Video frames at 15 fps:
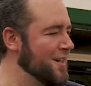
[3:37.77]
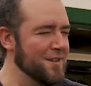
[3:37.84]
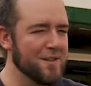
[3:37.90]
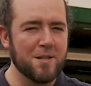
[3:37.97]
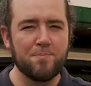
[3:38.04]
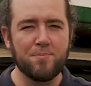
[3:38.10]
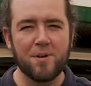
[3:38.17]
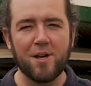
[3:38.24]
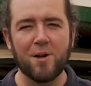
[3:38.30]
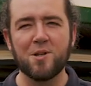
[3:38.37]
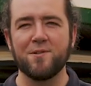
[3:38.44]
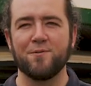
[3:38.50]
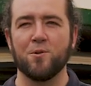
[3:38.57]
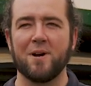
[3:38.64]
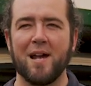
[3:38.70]
this
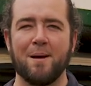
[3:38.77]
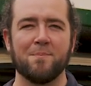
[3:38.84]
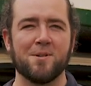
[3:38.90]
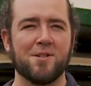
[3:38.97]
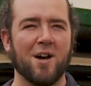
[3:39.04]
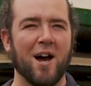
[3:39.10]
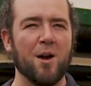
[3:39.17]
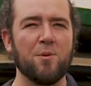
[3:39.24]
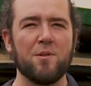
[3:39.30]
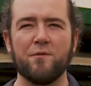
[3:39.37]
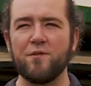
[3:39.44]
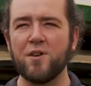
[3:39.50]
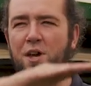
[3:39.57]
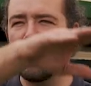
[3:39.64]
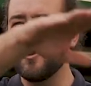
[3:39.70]
beautiful campsite with
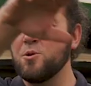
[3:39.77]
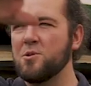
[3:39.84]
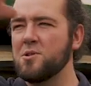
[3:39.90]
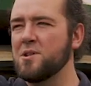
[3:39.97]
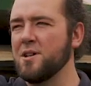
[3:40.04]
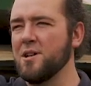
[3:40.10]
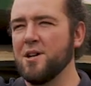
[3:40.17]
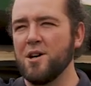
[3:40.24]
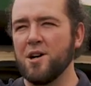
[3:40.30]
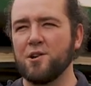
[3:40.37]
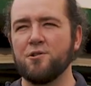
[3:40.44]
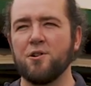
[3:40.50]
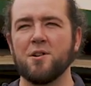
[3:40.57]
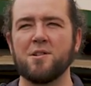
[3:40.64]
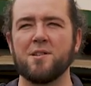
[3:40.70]
views
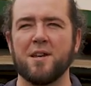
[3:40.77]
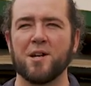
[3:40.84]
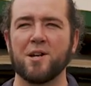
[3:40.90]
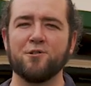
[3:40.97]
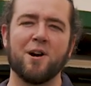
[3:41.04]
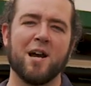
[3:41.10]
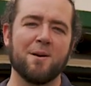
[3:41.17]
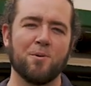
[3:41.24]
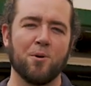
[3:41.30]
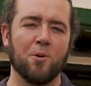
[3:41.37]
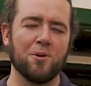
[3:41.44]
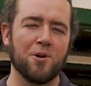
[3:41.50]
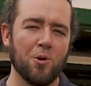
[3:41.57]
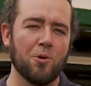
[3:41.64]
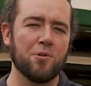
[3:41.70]
across the
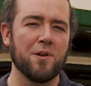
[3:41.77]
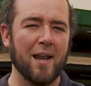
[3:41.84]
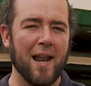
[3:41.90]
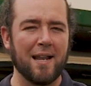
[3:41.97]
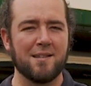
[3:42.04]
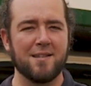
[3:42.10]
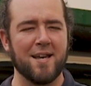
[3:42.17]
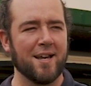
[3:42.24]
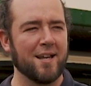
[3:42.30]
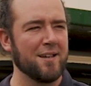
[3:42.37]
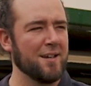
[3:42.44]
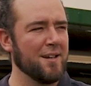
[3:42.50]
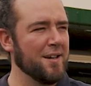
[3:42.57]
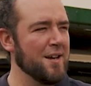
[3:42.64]
incredible North Atlantic.